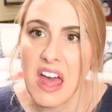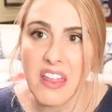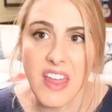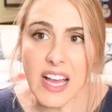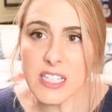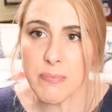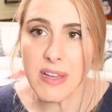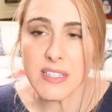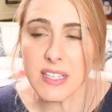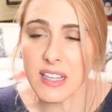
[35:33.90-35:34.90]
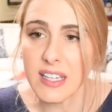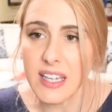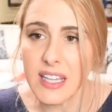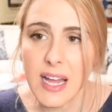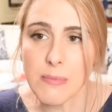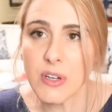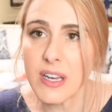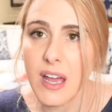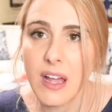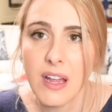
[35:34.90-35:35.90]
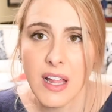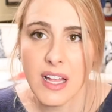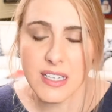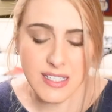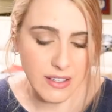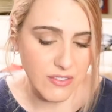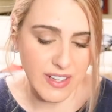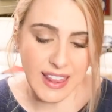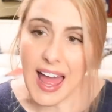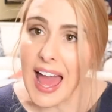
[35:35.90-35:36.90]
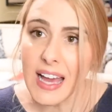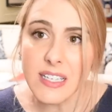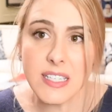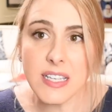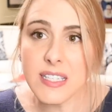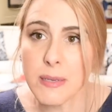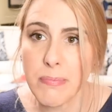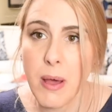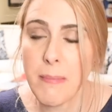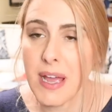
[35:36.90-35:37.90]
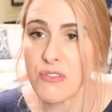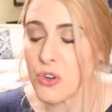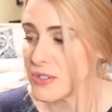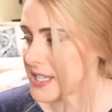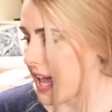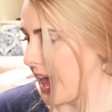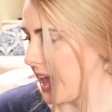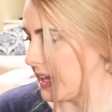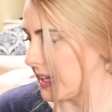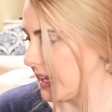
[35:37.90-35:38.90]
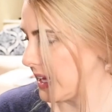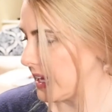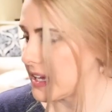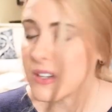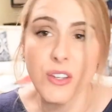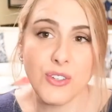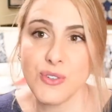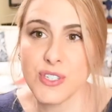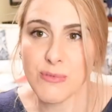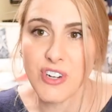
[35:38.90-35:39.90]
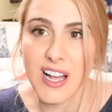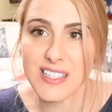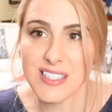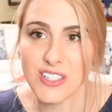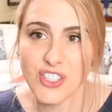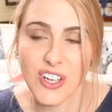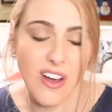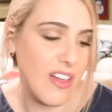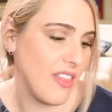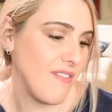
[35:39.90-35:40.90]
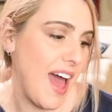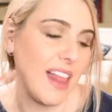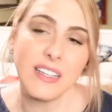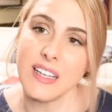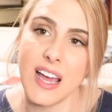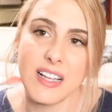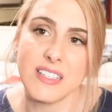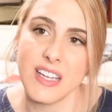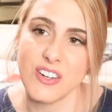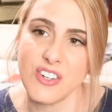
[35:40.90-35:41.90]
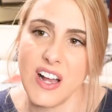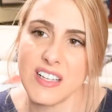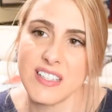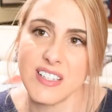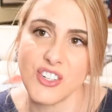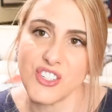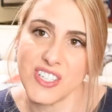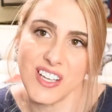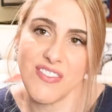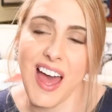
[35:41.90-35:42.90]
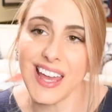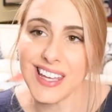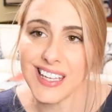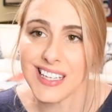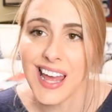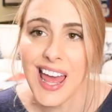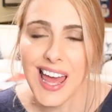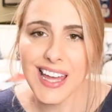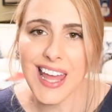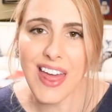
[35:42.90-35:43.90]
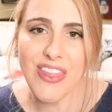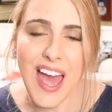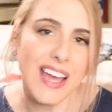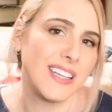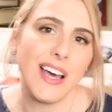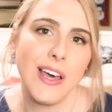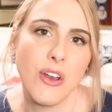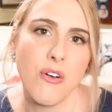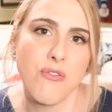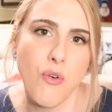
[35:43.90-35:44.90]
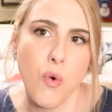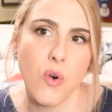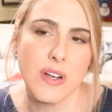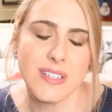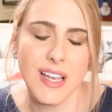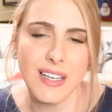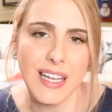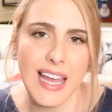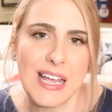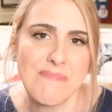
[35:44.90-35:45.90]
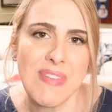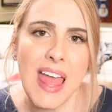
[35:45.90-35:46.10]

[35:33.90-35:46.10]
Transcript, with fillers: that's basically it. I'm gonna sit, relax, sip on my rosé, and do some cross stitching on the Valentine's Day cross stitch, see if I can get that done for Sunday.